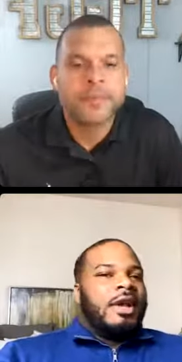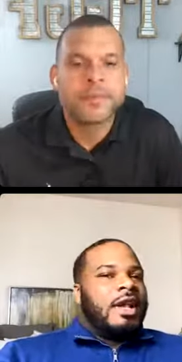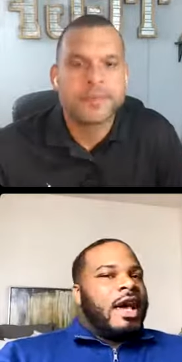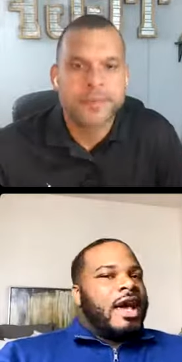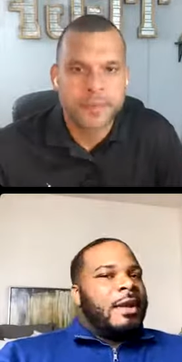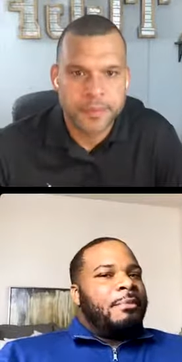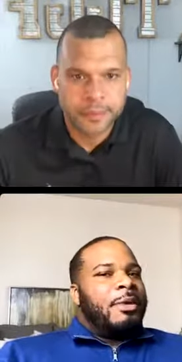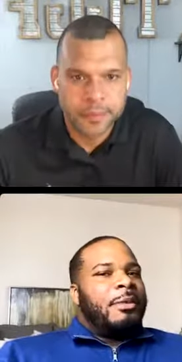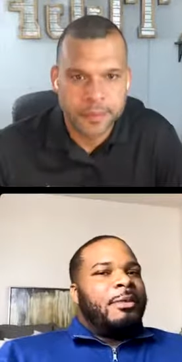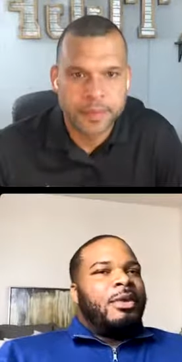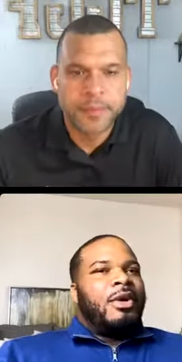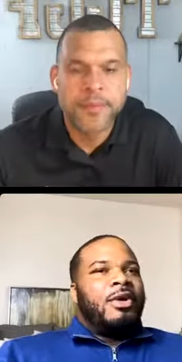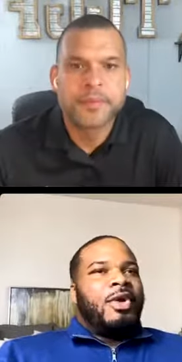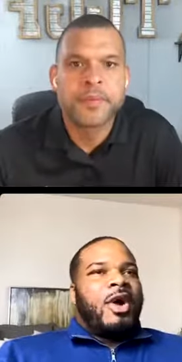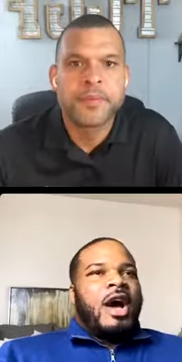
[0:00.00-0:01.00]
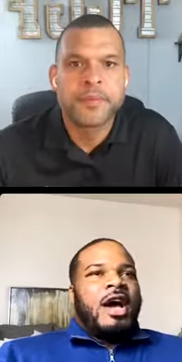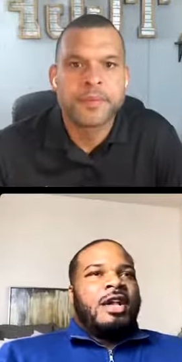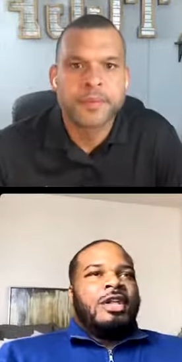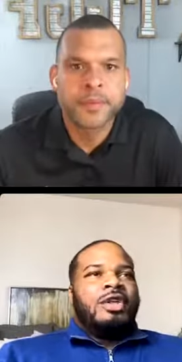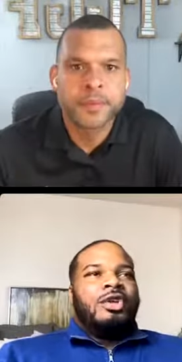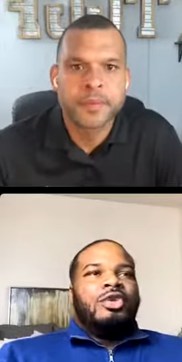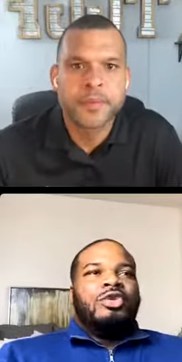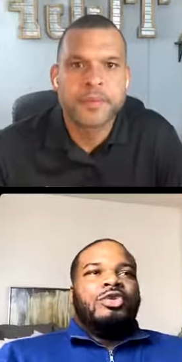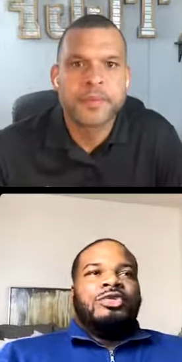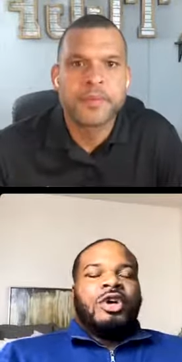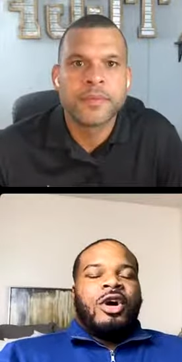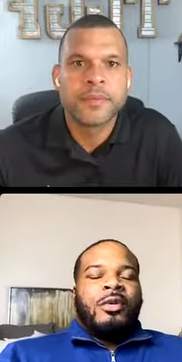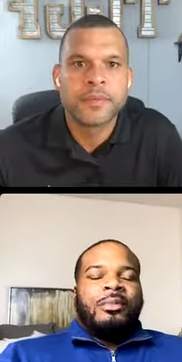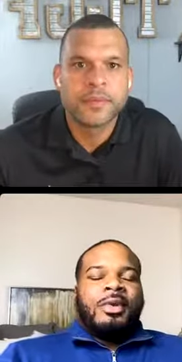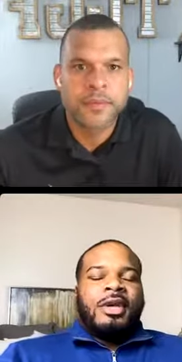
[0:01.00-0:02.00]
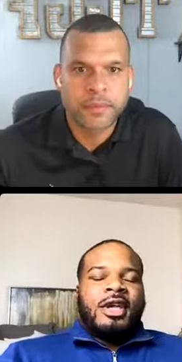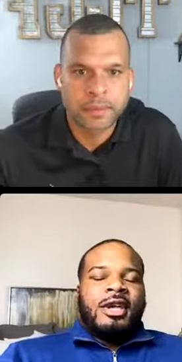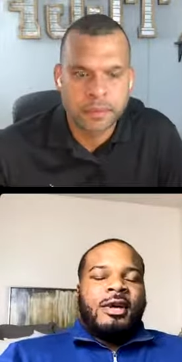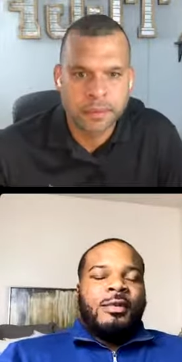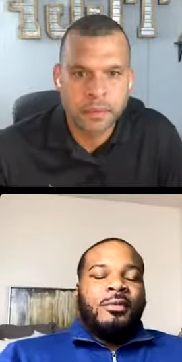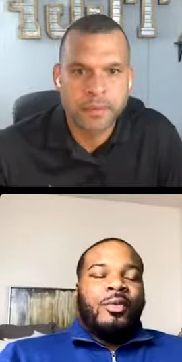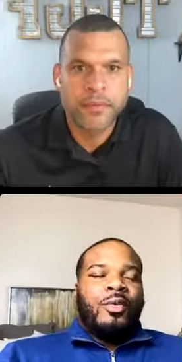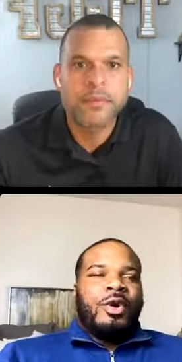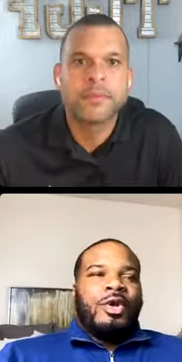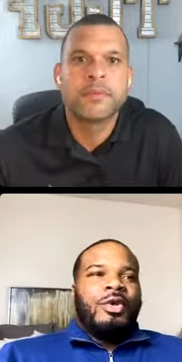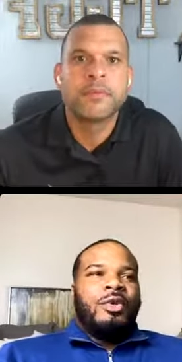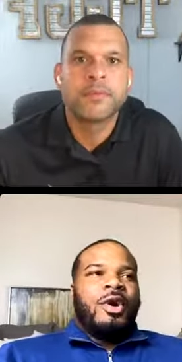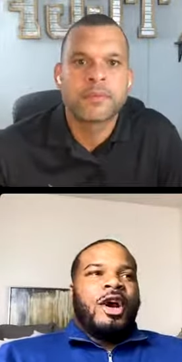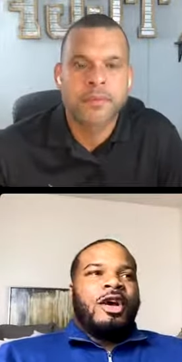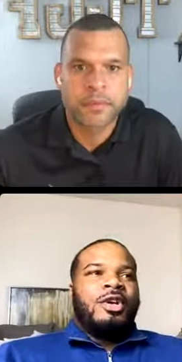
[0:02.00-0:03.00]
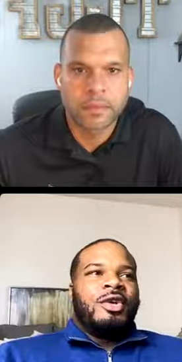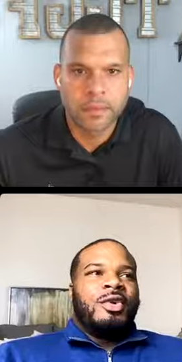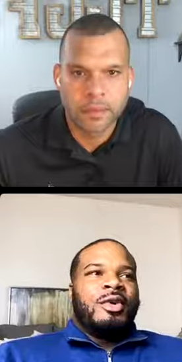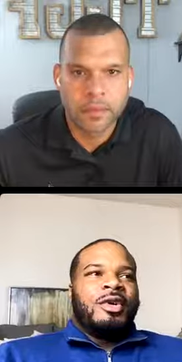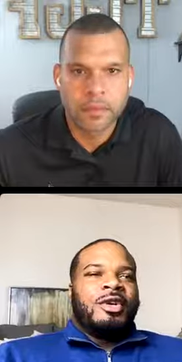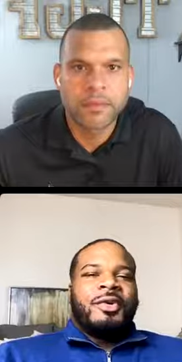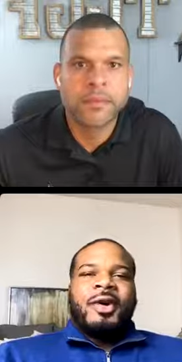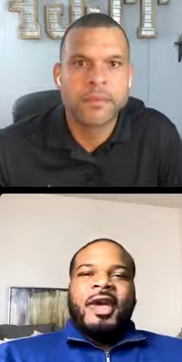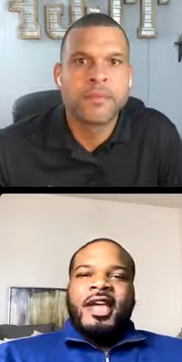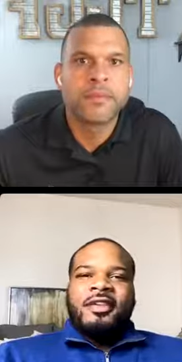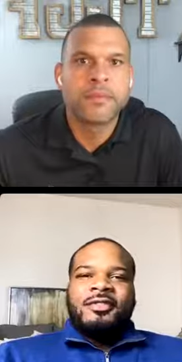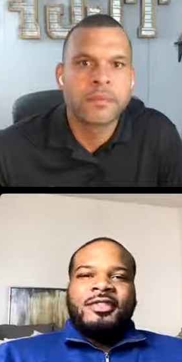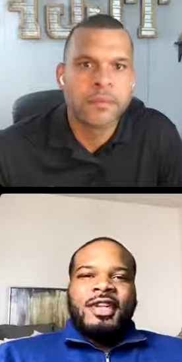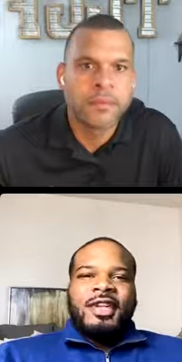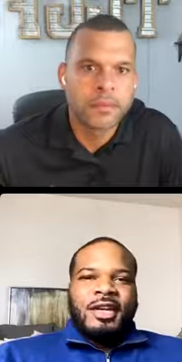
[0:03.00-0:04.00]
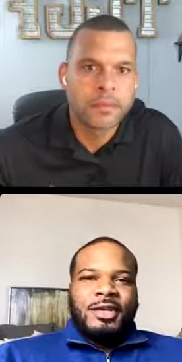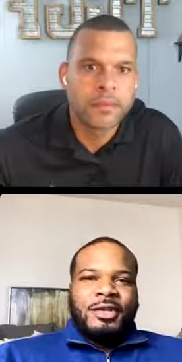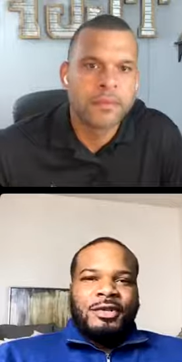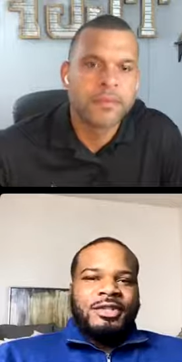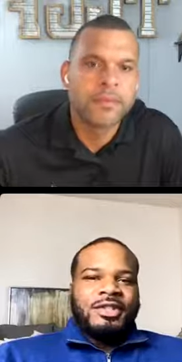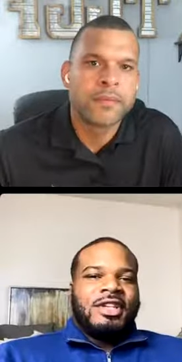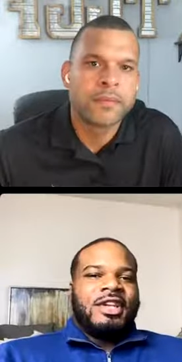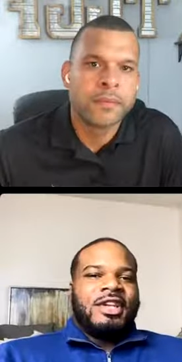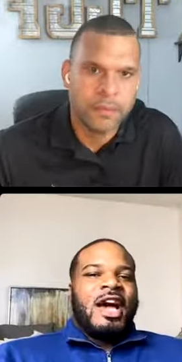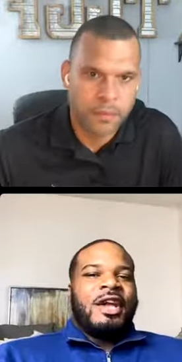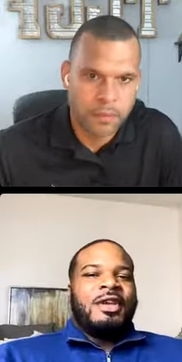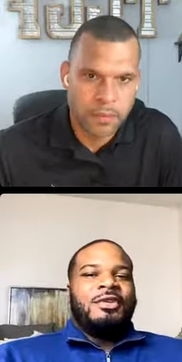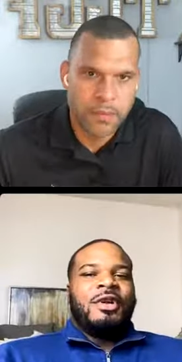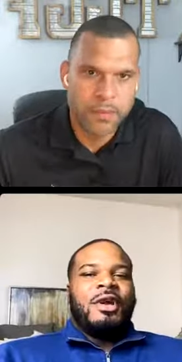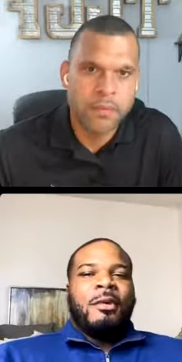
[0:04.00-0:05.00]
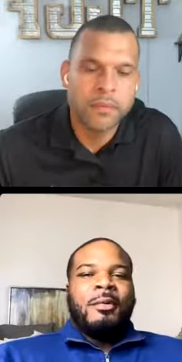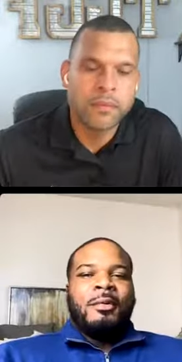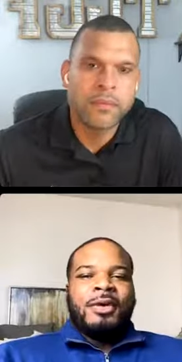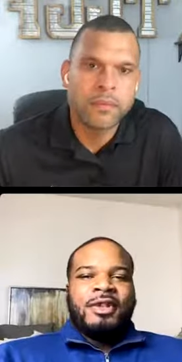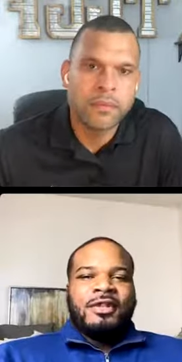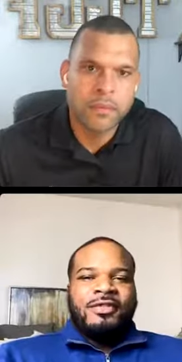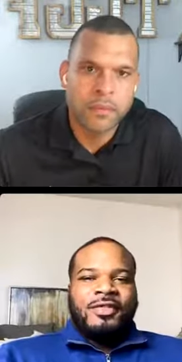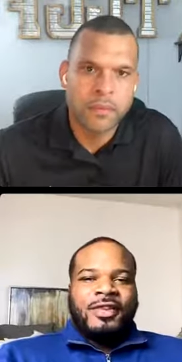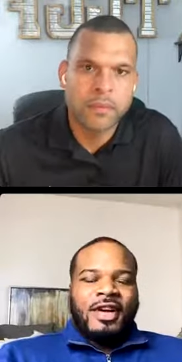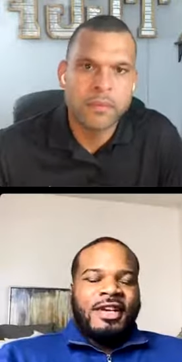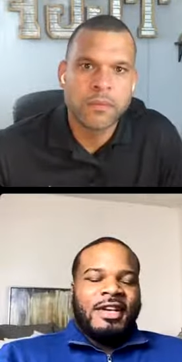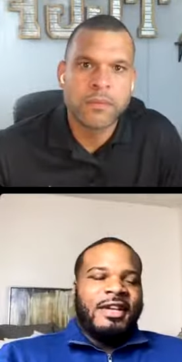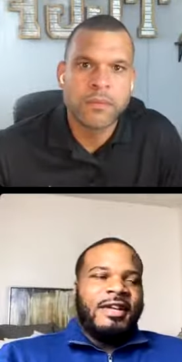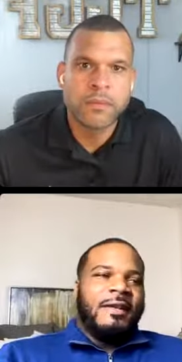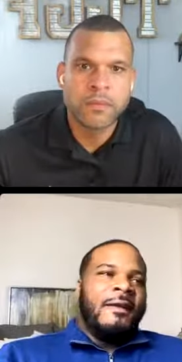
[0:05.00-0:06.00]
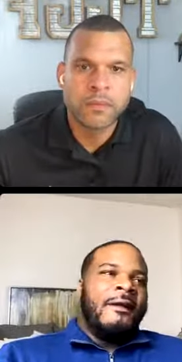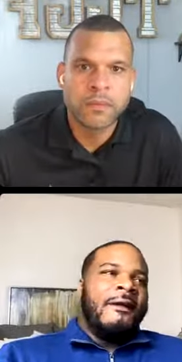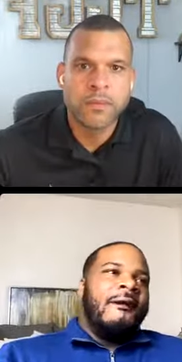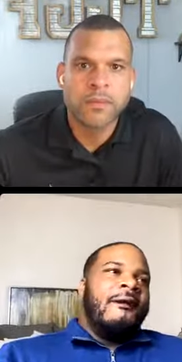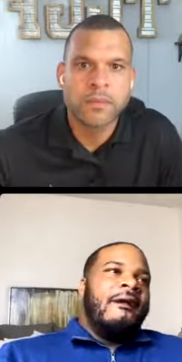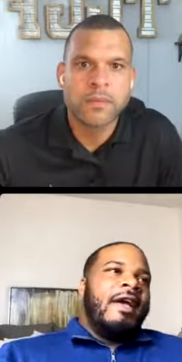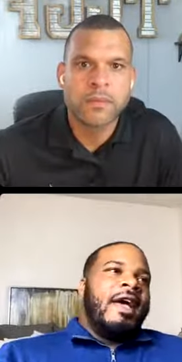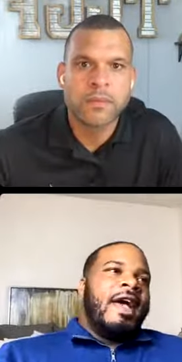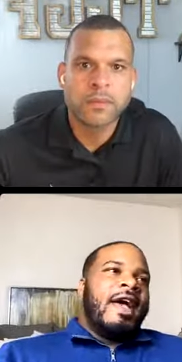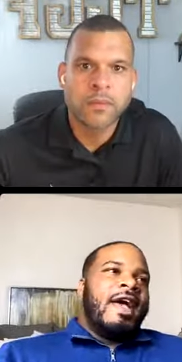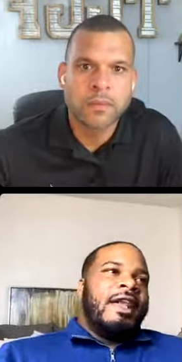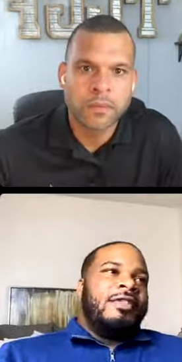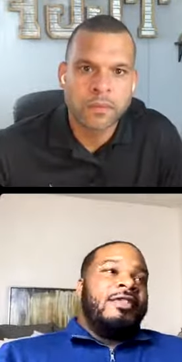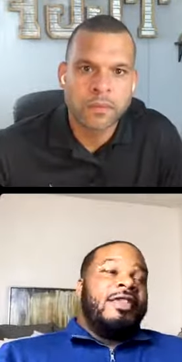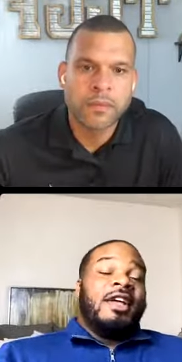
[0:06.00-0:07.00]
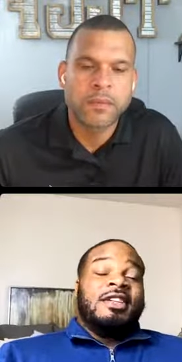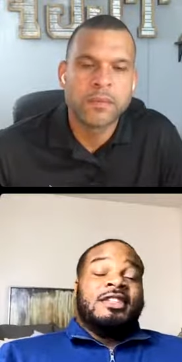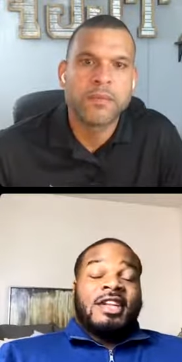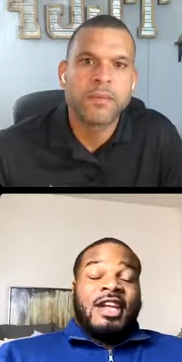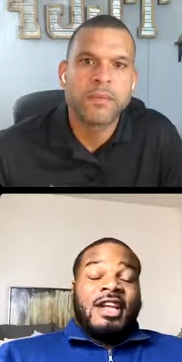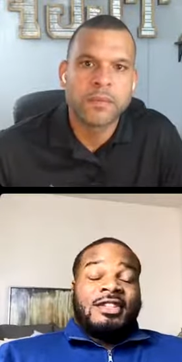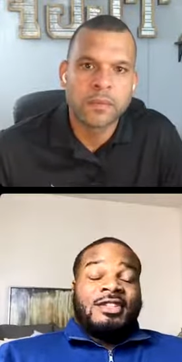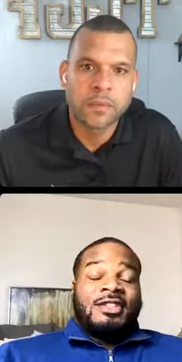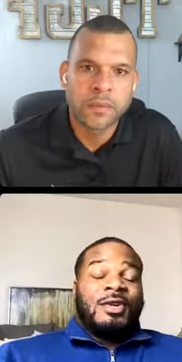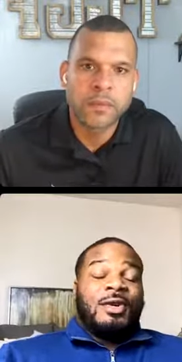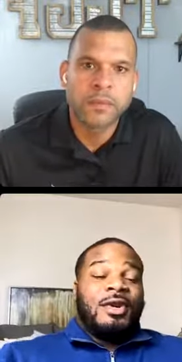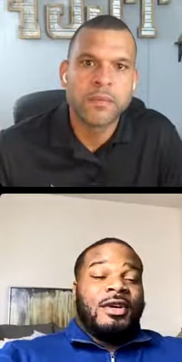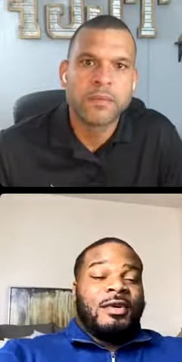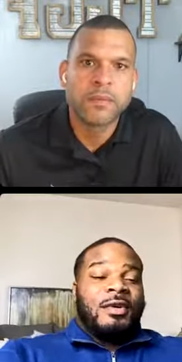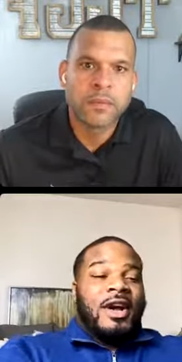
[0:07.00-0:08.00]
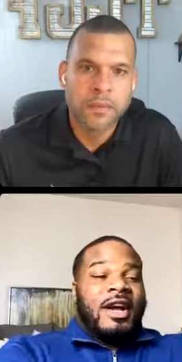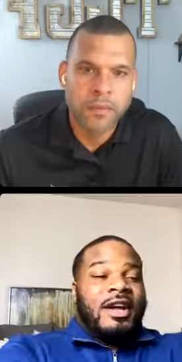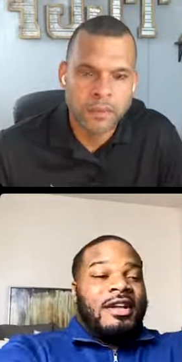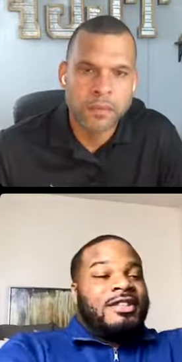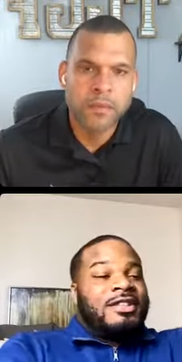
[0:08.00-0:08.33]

Speaker 1: A lot of people don't know how to use OPM when you are doing creative deals and mm-hmm. how funding and things of that sort, right?